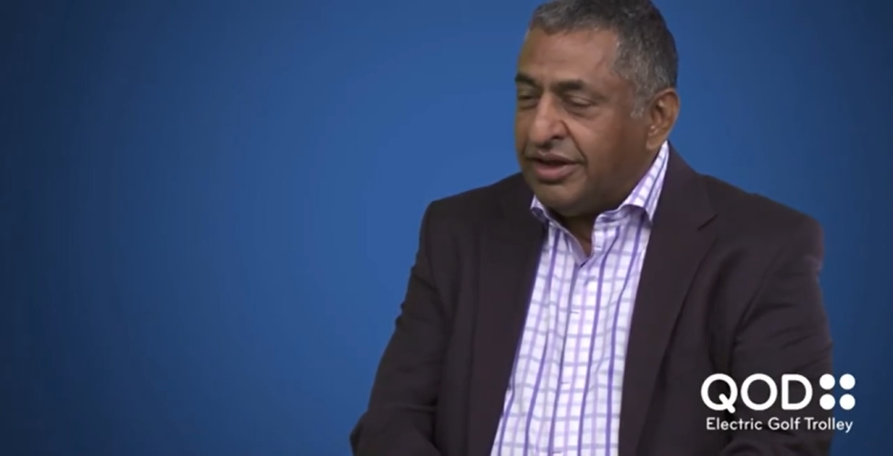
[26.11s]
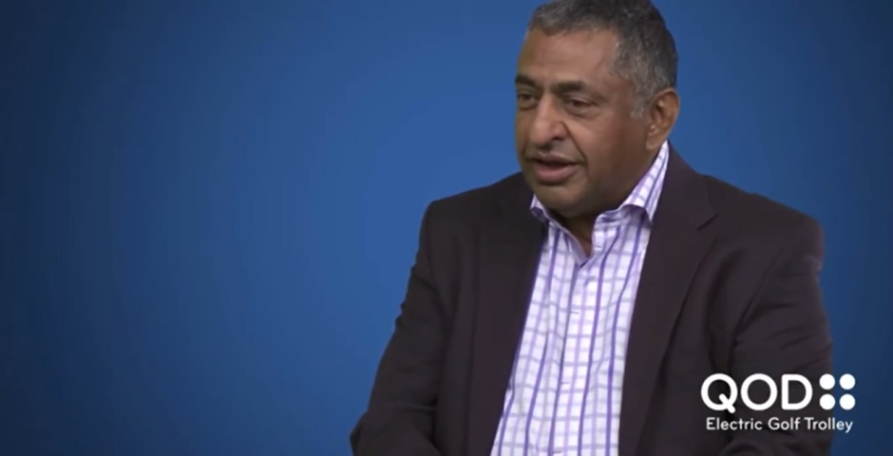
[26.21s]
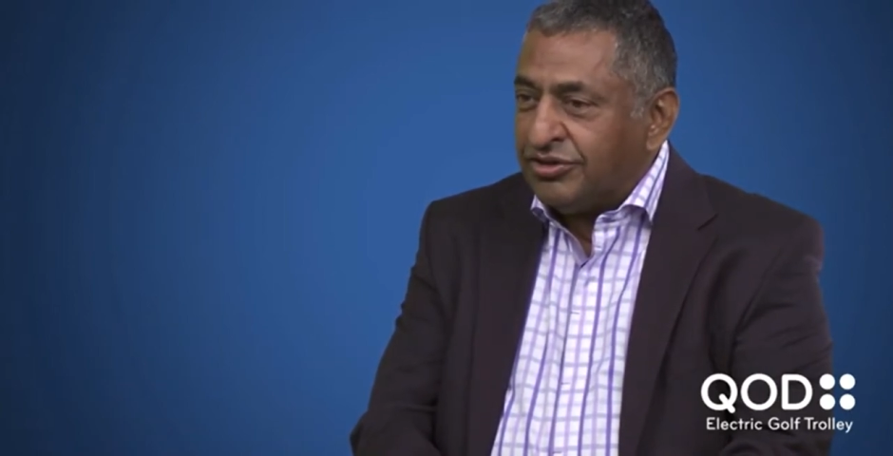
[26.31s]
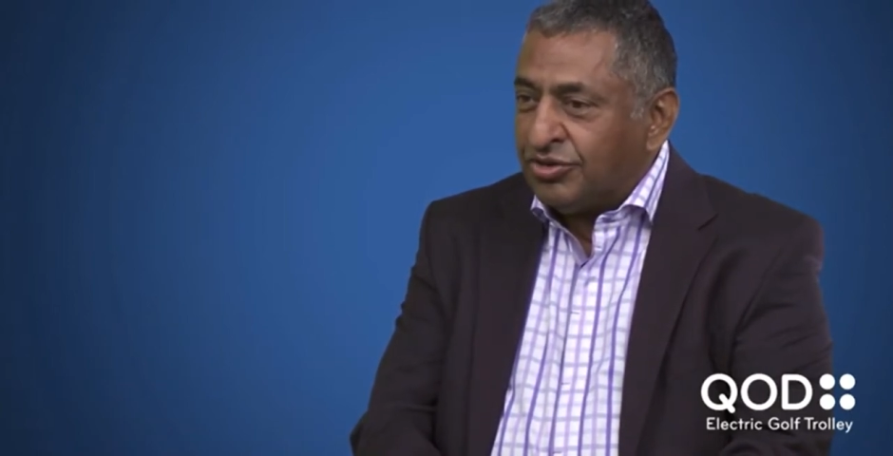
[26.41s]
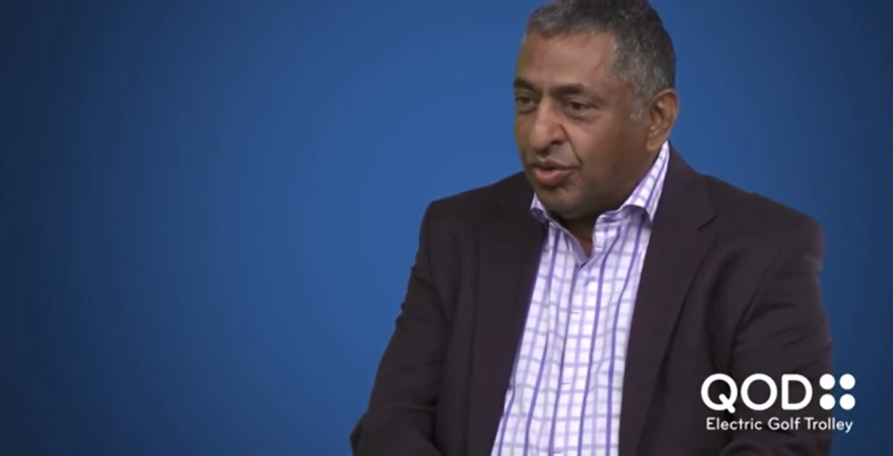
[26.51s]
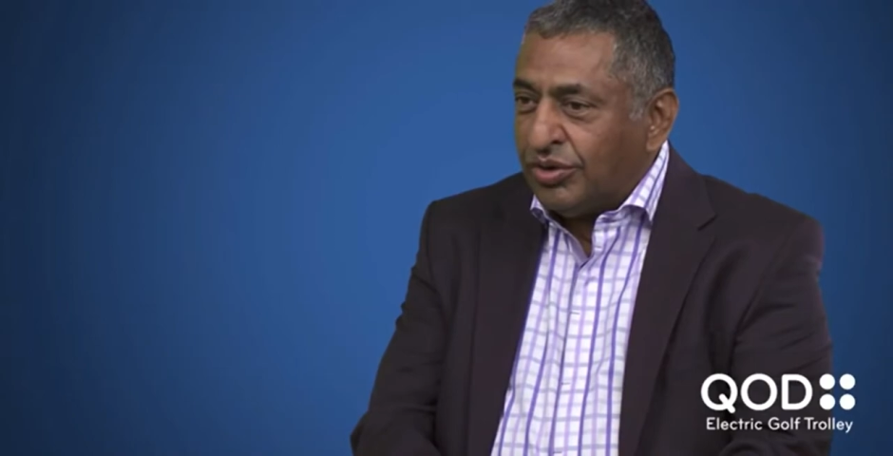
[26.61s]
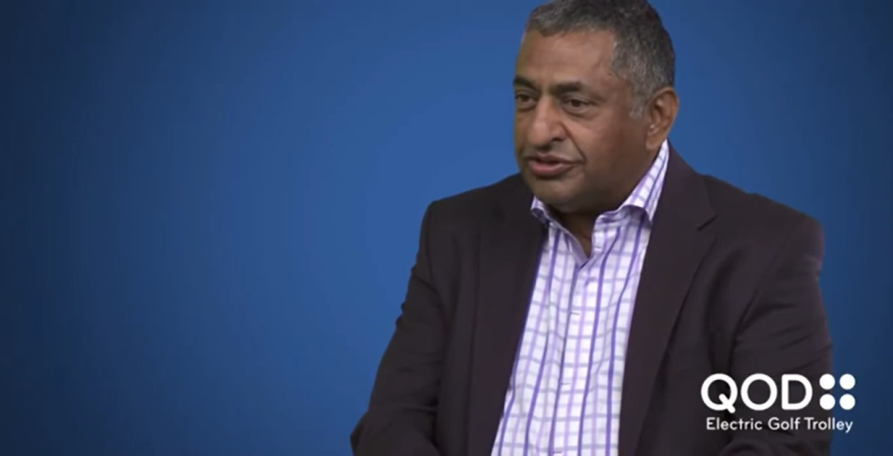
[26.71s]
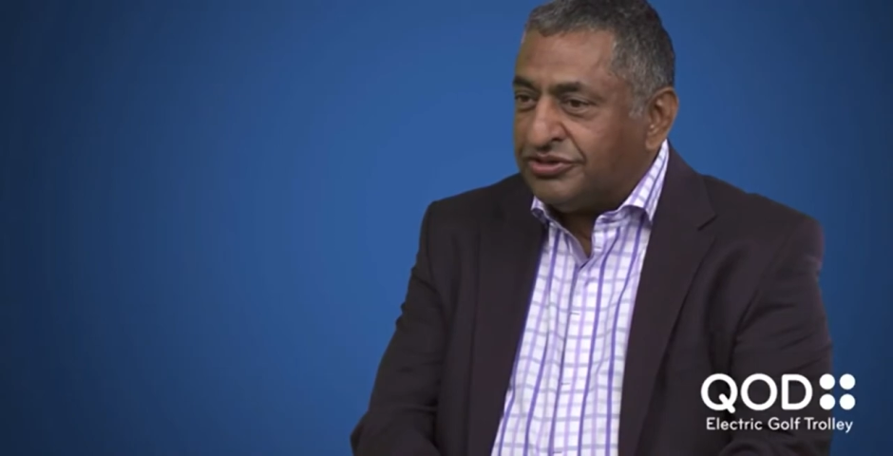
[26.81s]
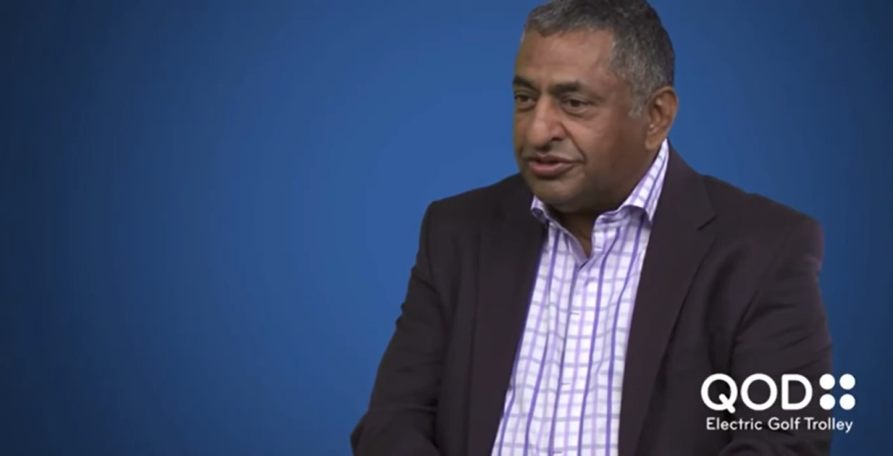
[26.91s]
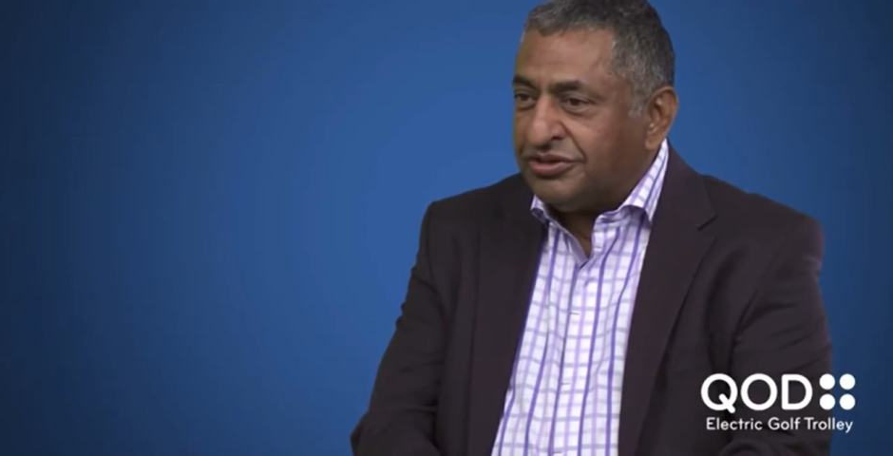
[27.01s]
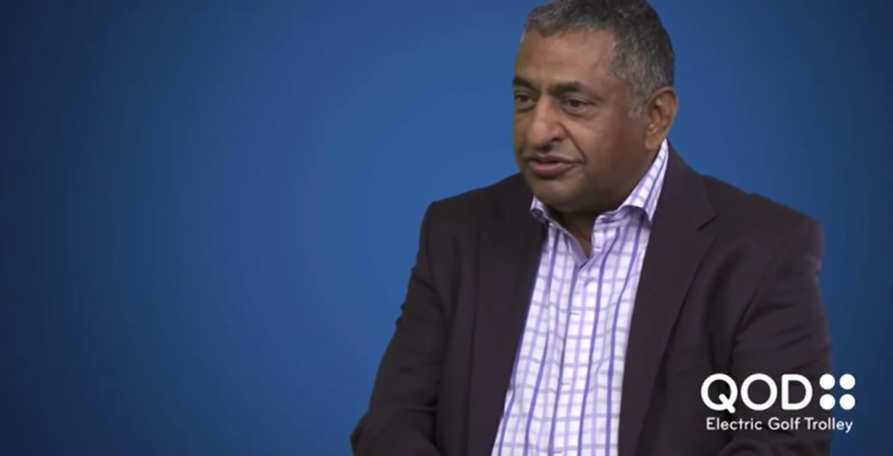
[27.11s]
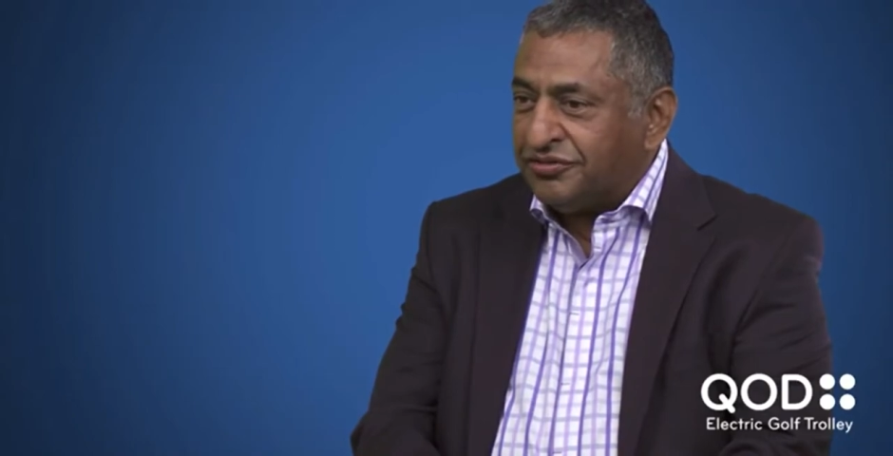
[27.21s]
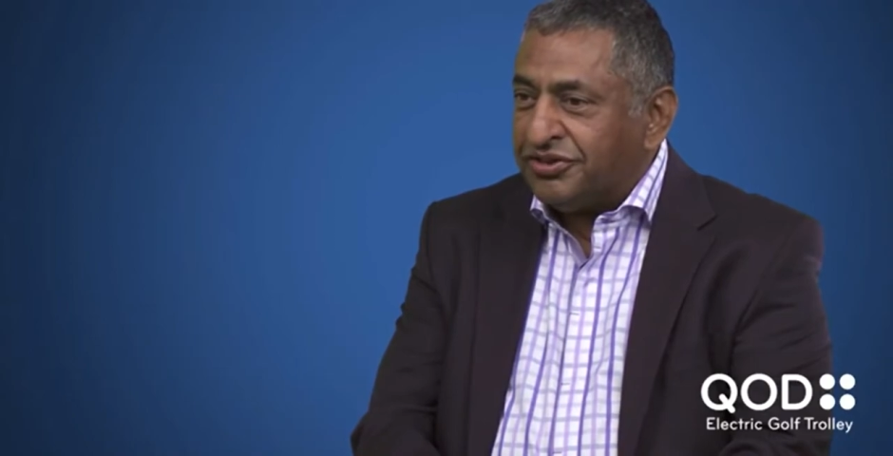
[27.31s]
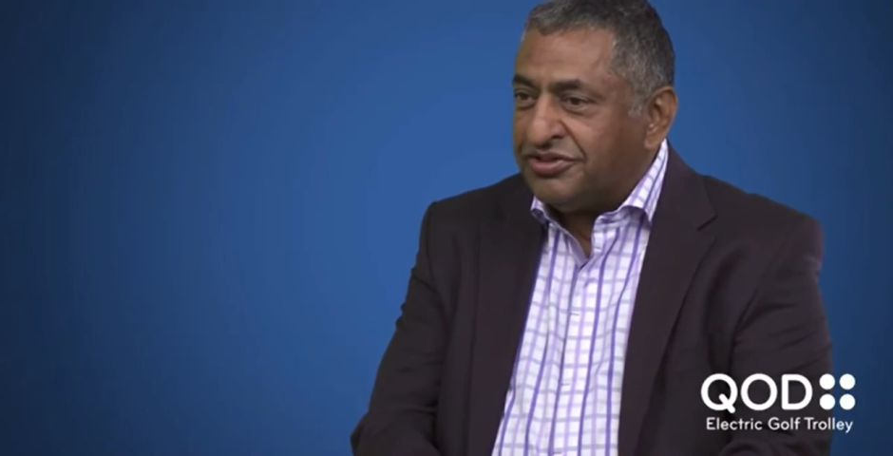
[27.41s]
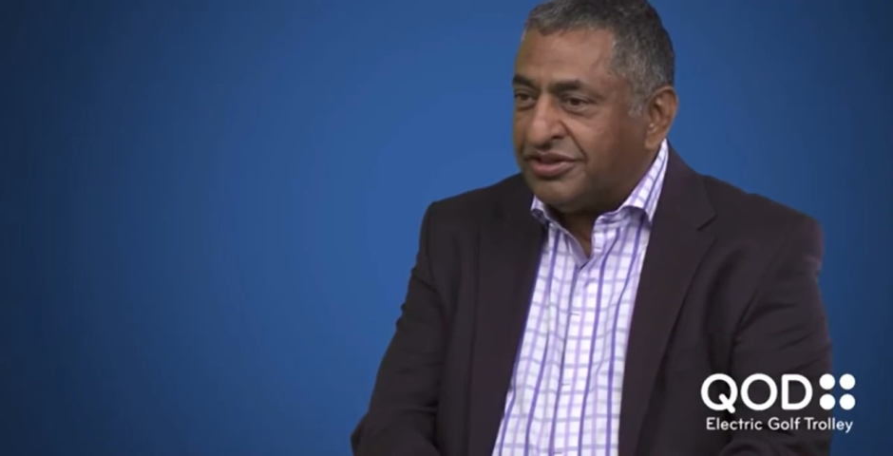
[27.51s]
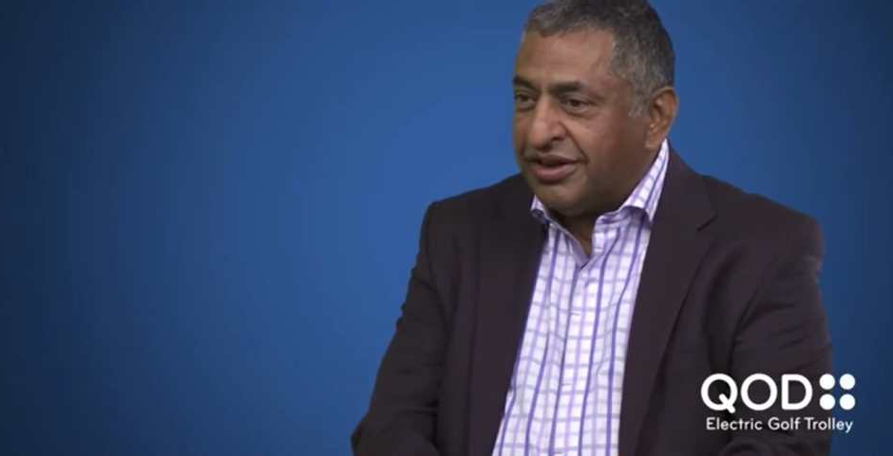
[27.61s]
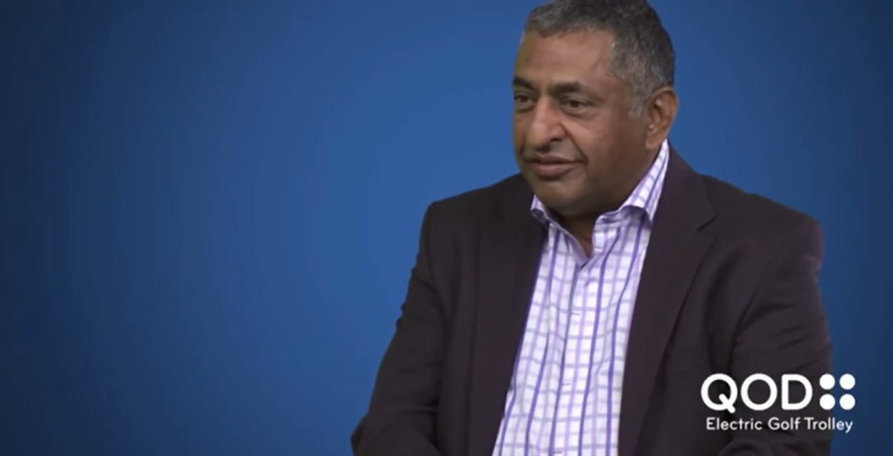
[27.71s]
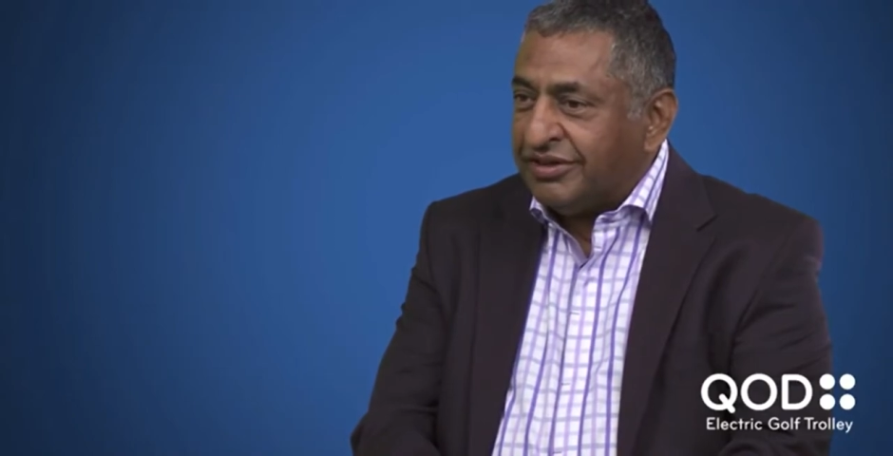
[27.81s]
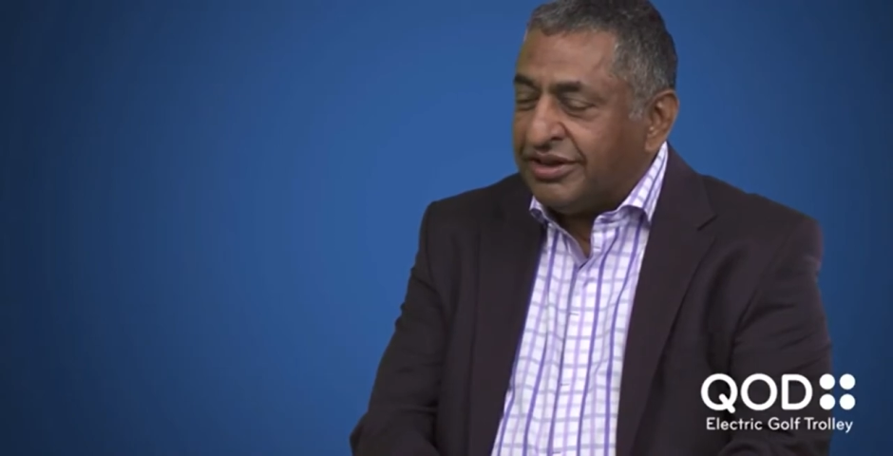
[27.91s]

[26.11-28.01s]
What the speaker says: and squash to a sufficient level